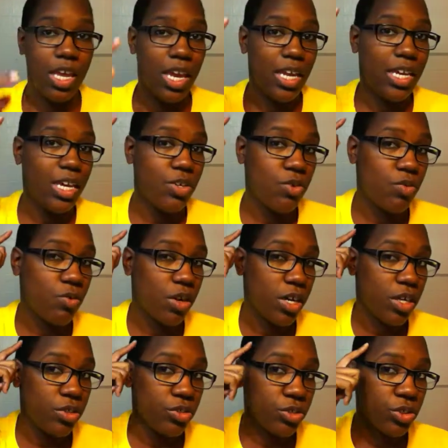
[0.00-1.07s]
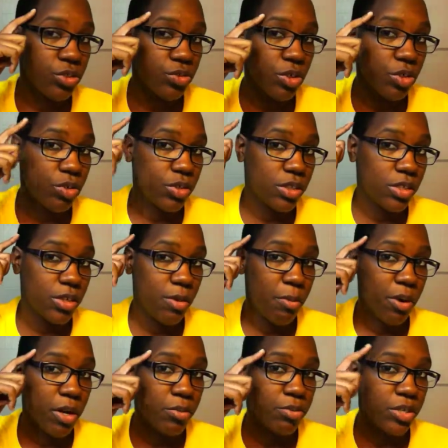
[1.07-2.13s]
And I do 100 strokes
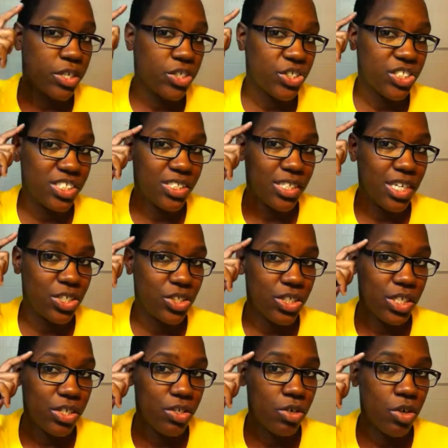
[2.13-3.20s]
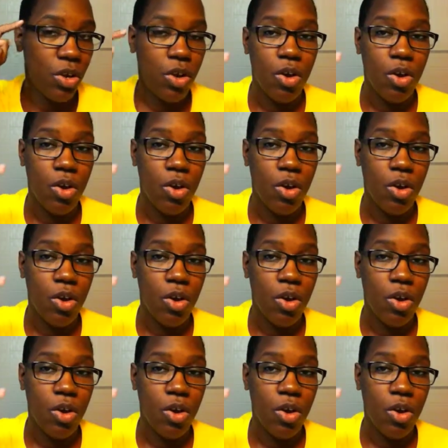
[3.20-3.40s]
per brush session,